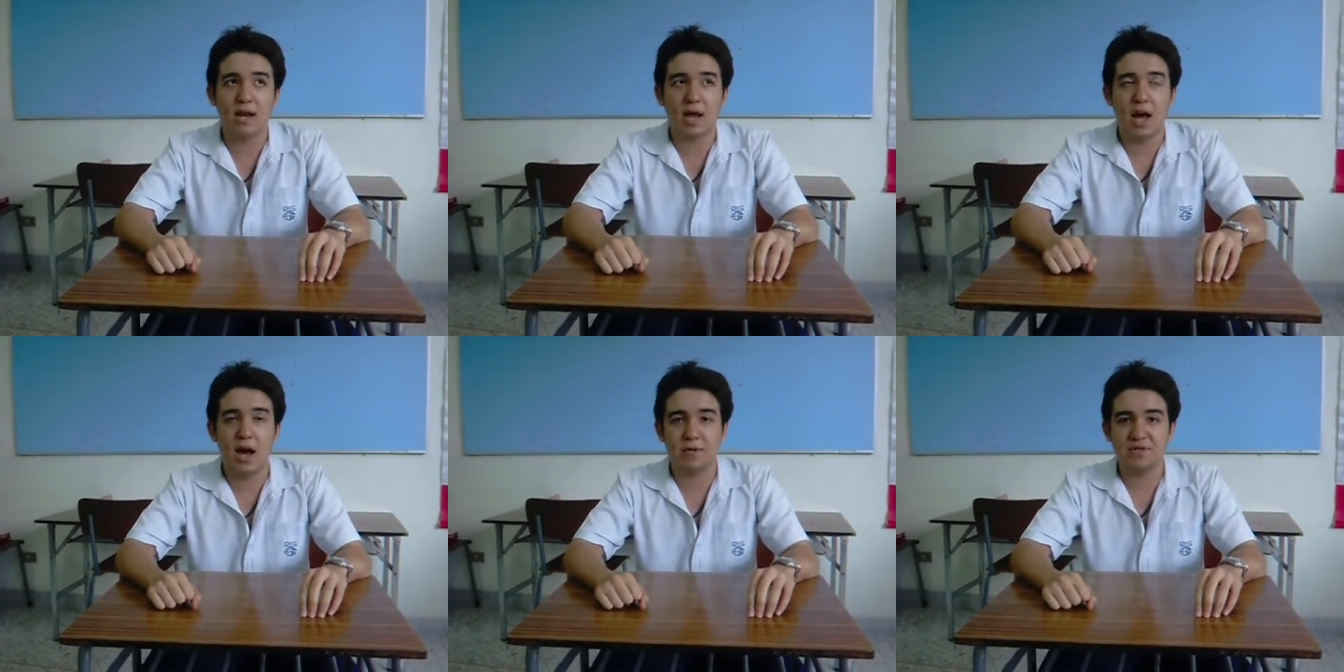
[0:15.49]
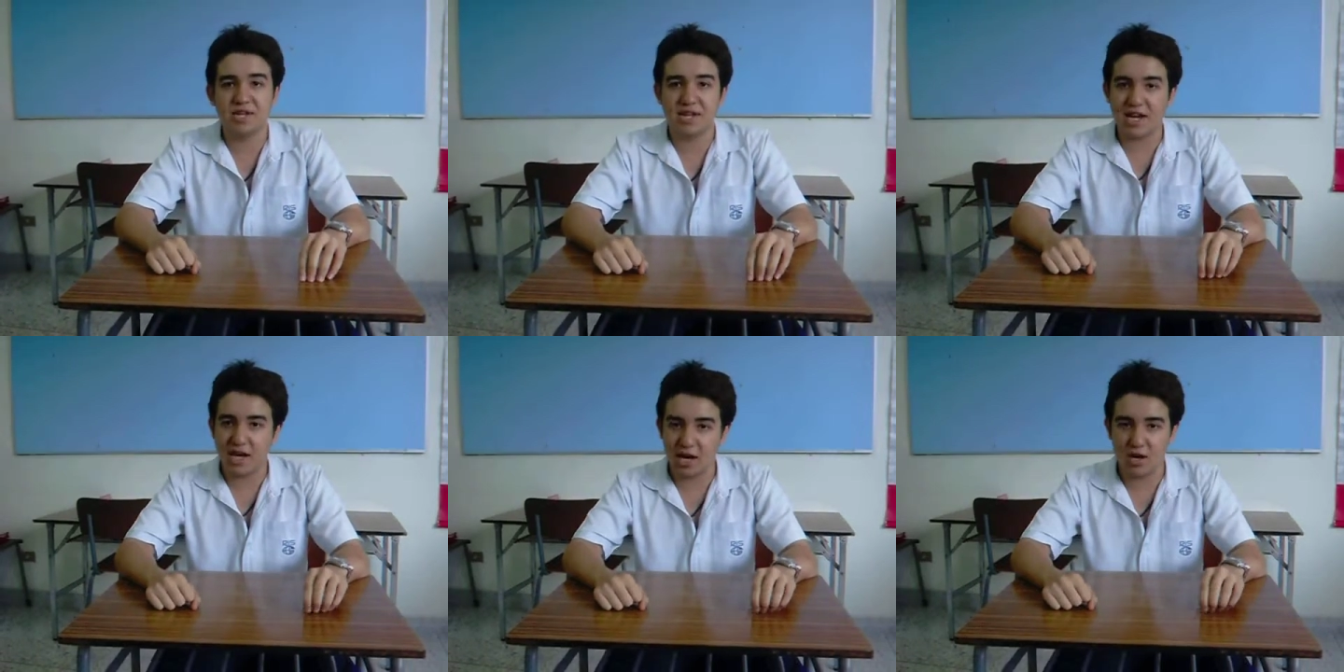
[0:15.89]
I was
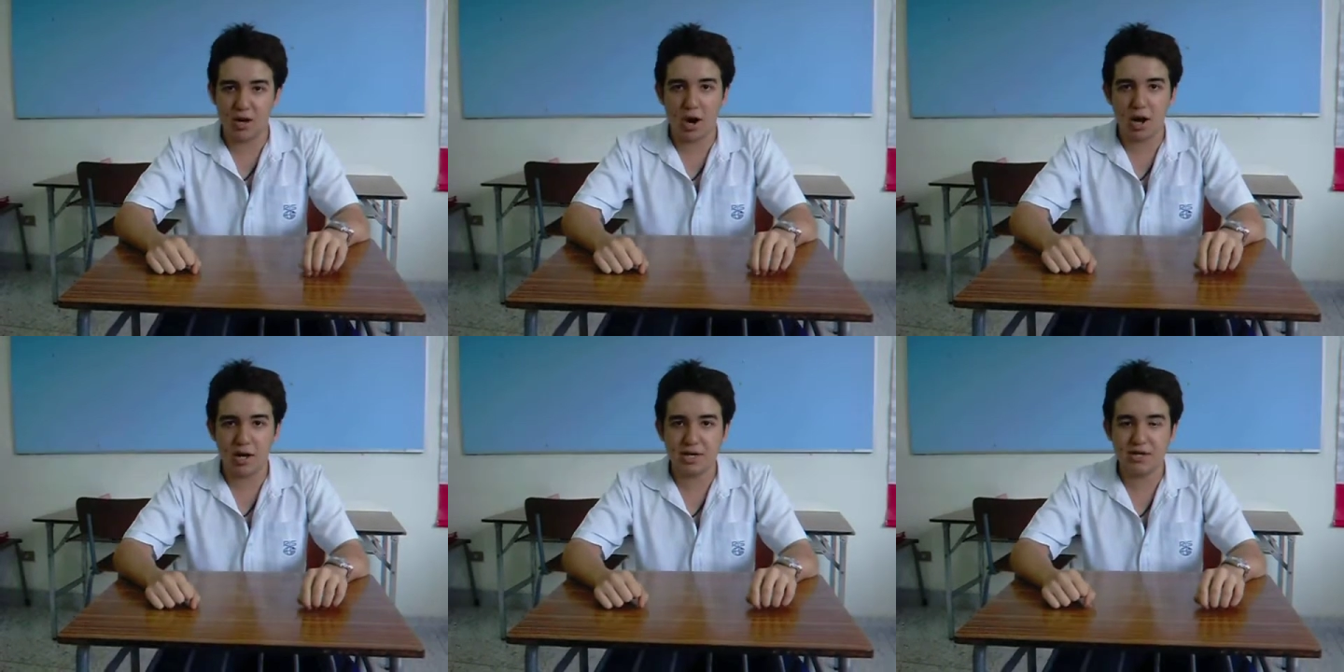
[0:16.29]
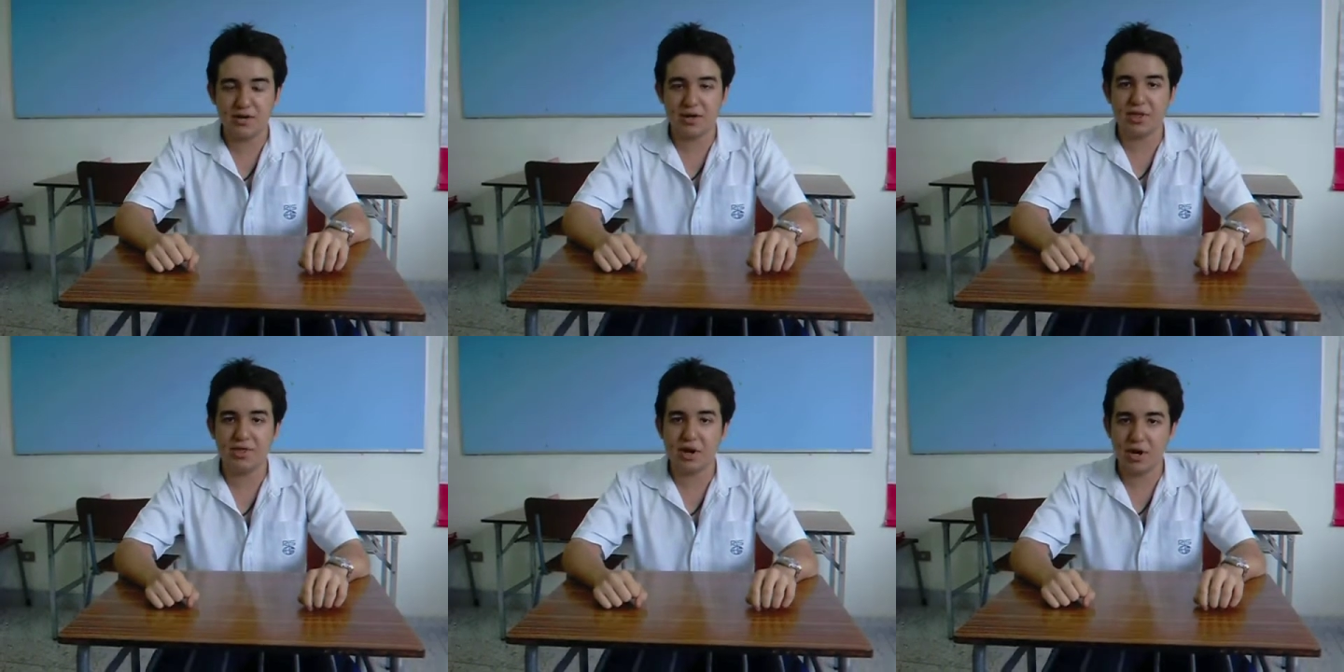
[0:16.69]
in kindergarten to
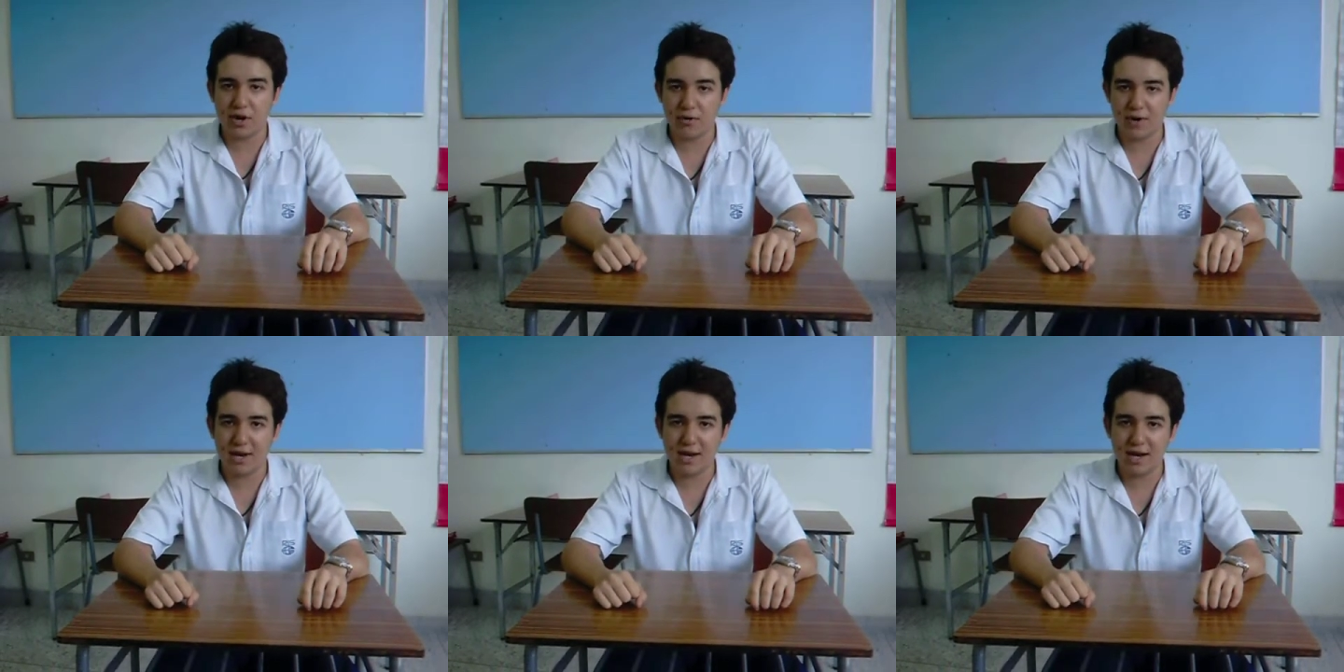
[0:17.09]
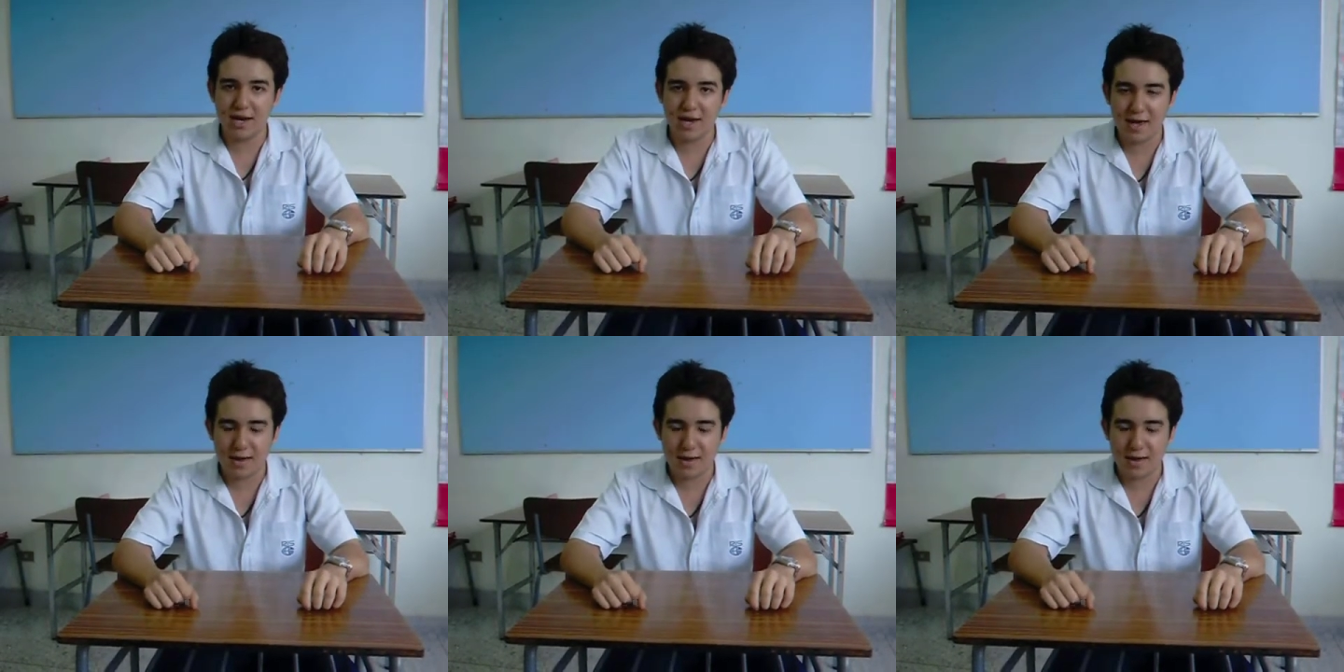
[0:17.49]
the third grade.